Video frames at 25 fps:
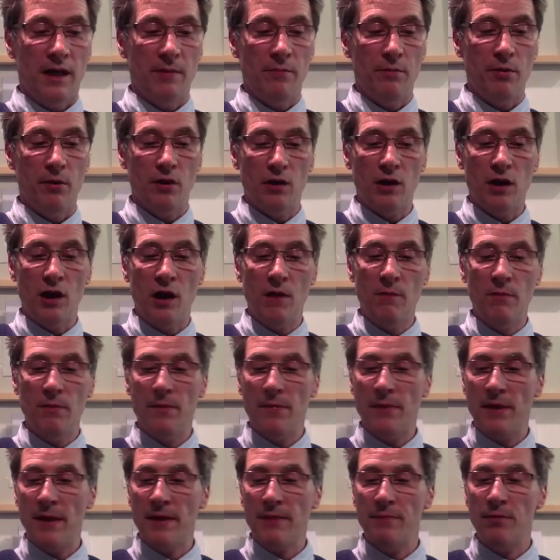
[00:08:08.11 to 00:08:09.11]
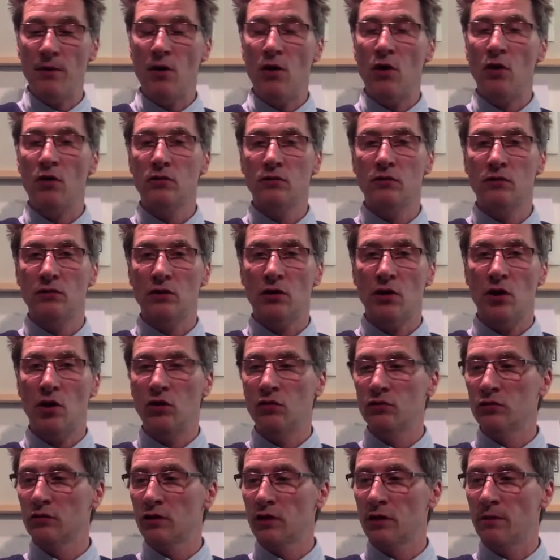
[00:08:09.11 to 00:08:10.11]
I put carbon paper
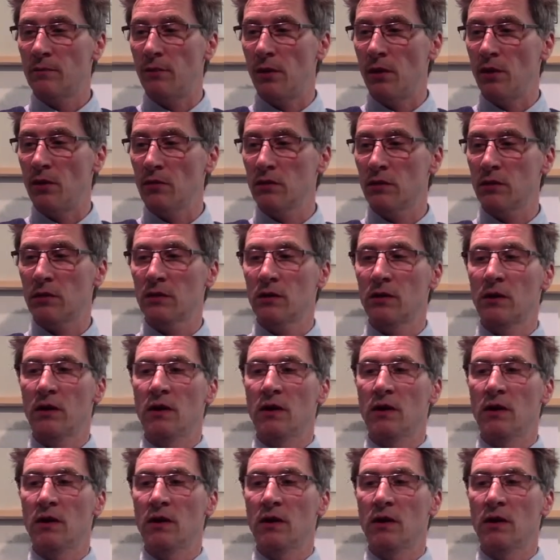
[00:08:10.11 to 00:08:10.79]
onto the block.